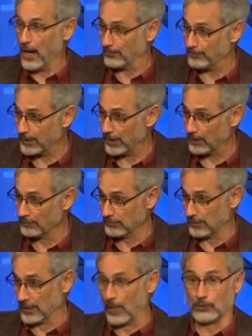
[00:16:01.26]
up, you
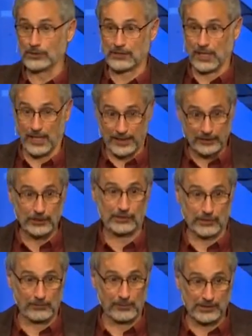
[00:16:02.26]
know. That was God. He
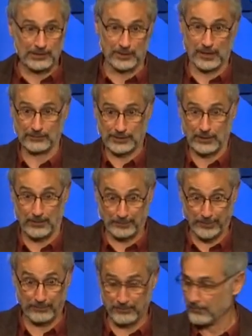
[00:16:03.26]
just told me, still, I'm still.
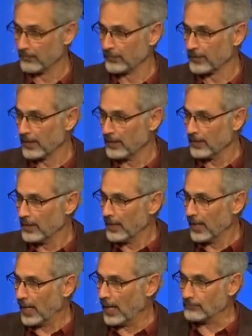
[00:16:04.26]

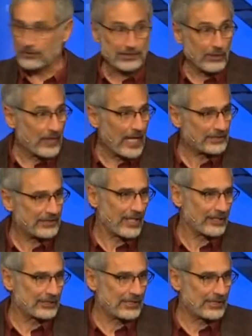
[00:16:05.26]
Um, so that's how